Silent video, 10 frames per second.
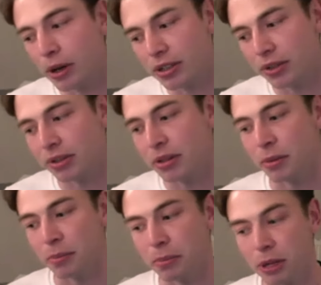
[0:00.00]
And I'd worked
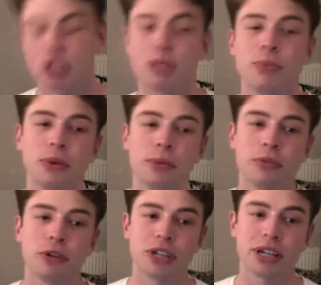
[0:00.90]
on them on much
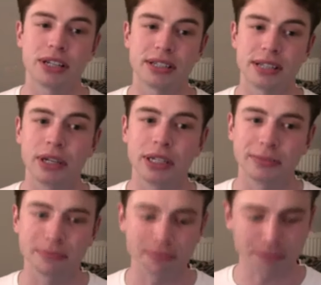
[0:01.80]
smaller projects
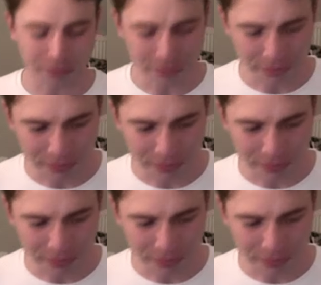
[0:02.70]
separately.